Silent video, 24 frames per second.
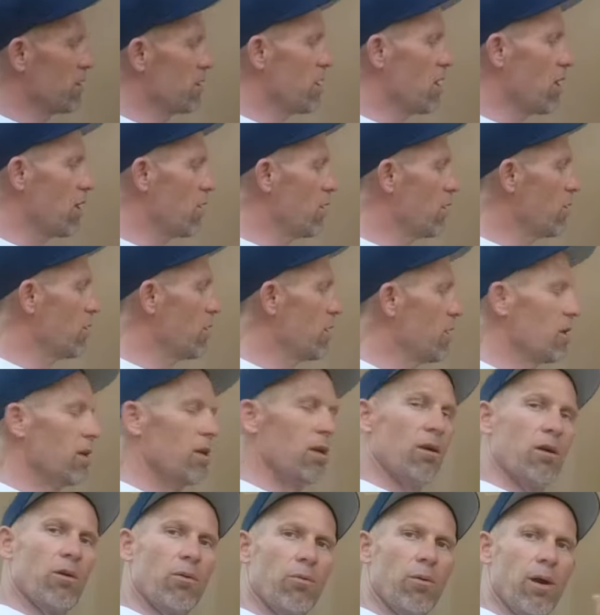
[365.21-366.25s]
to know
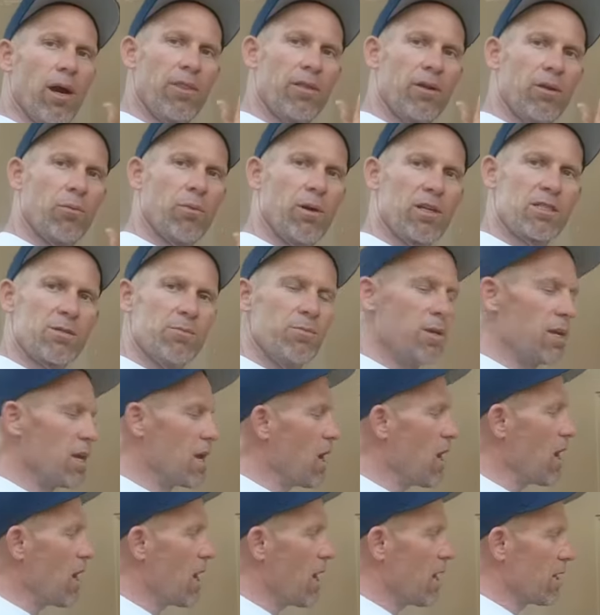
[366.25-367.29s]
whether what's
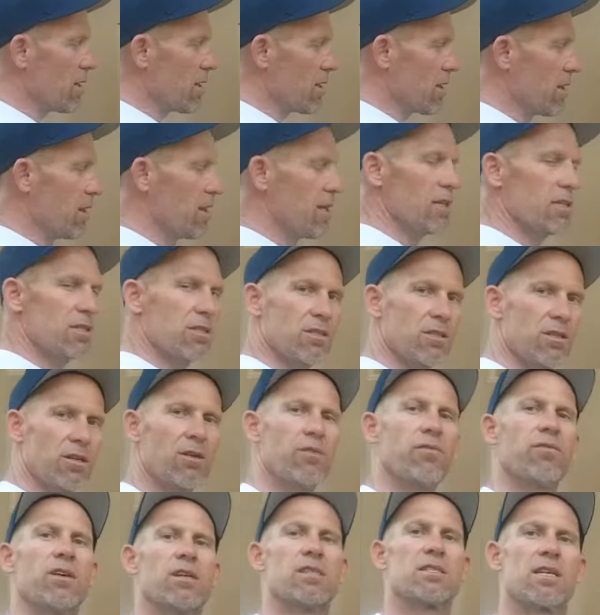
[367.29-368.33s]
beyond this
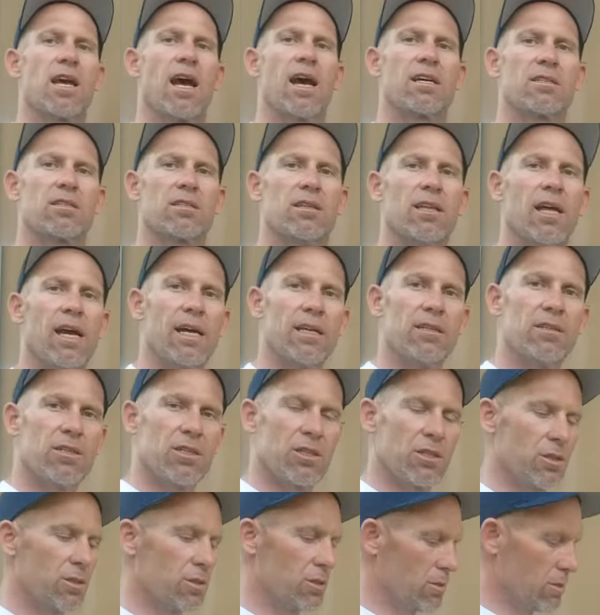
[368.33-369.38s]
surface has lead
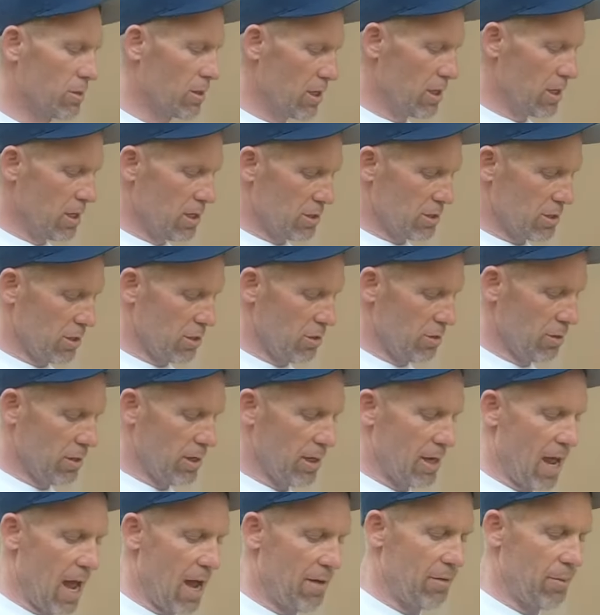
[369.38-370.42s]
to. So you
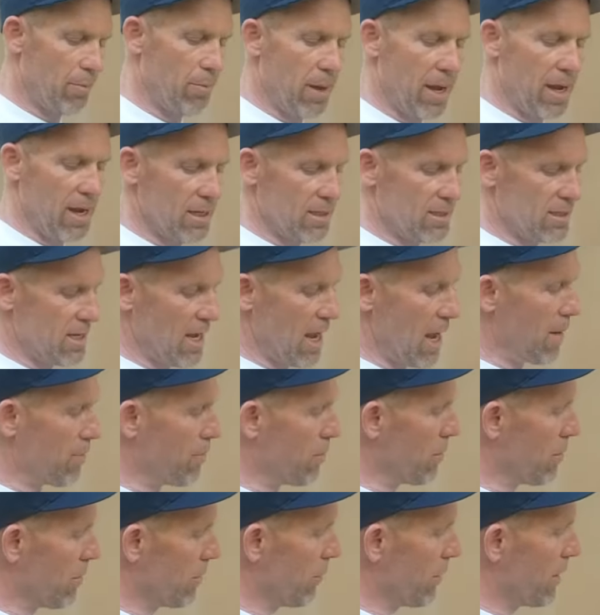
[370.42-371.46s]
can have a paint
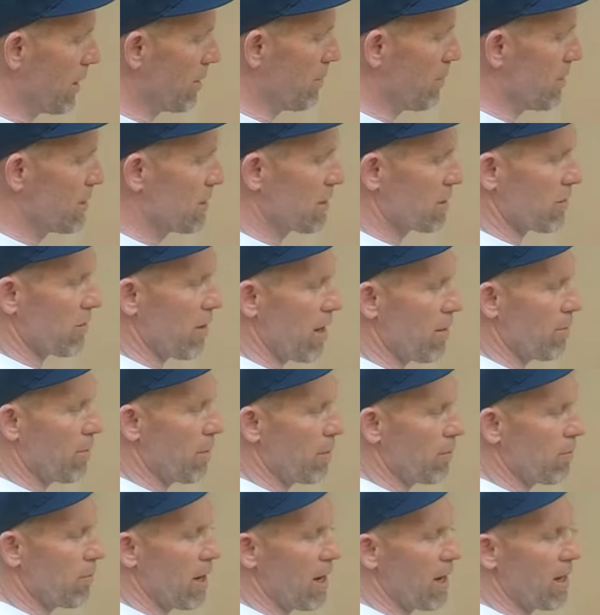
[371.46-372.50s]
sample and we could be
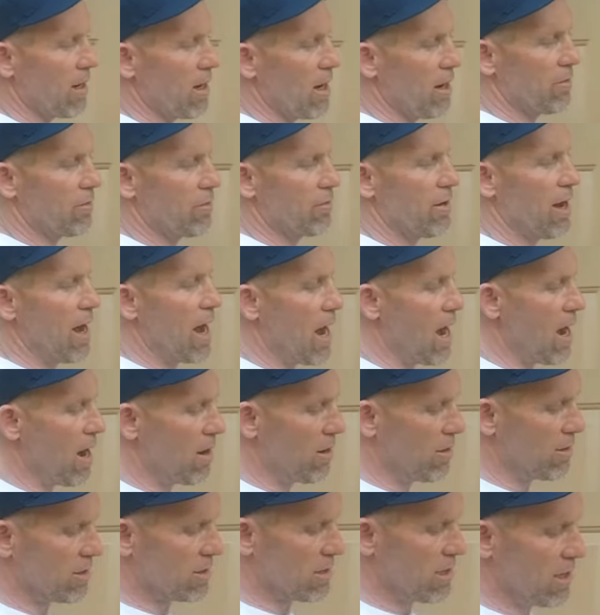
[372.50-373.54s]
scraping paint off of a
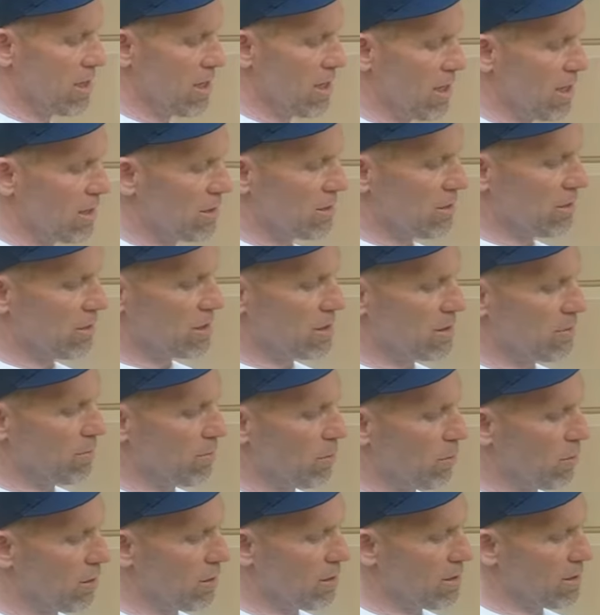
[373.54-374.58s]
house. So it's
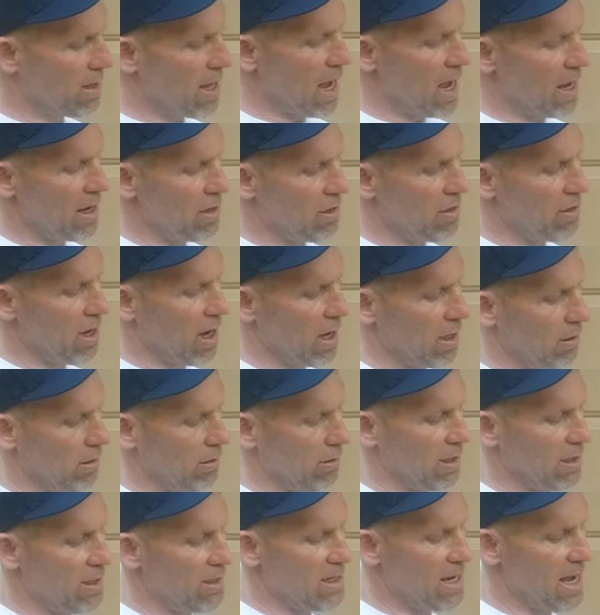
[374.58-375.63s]
important that you not
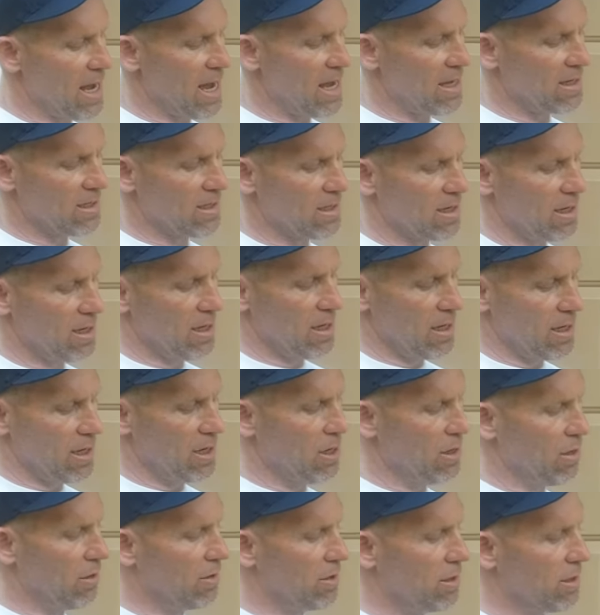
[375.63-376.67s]
only test
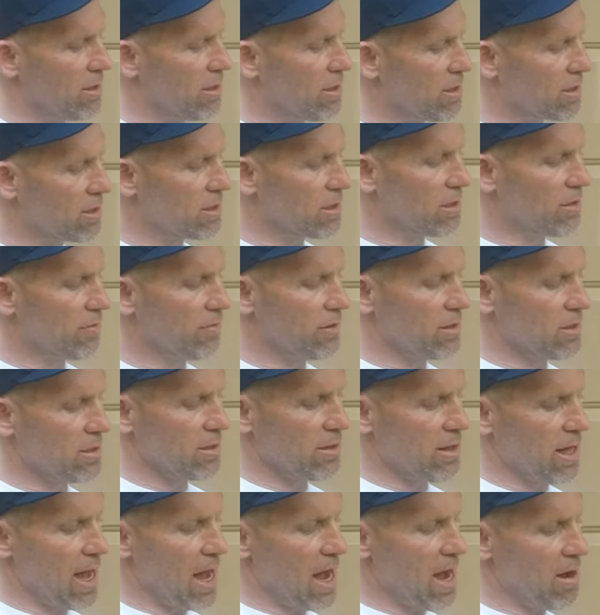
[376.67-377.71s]
you know, the, the surface
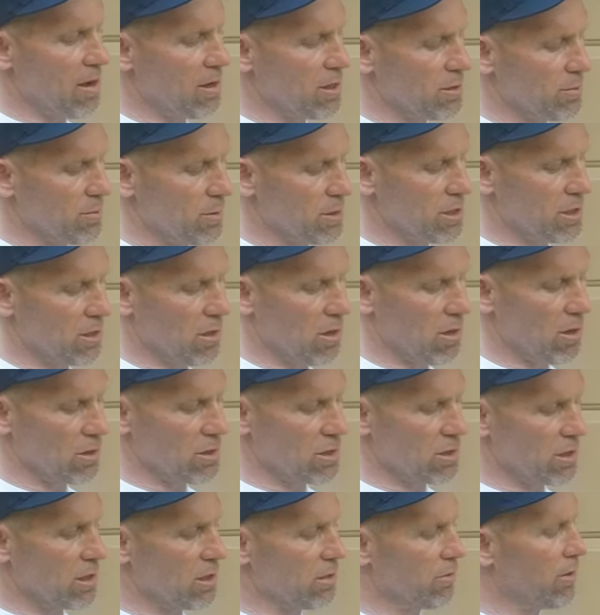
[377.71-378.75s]
of the house, but you're
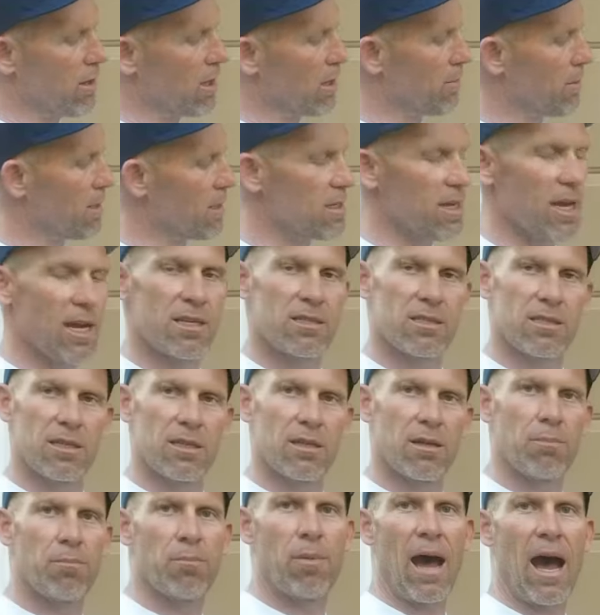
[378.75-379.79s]
also going to want to be testing
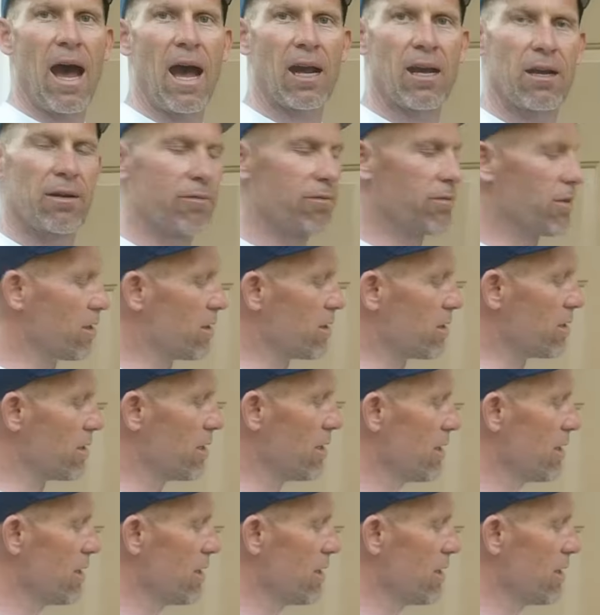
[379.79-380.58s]
the back of your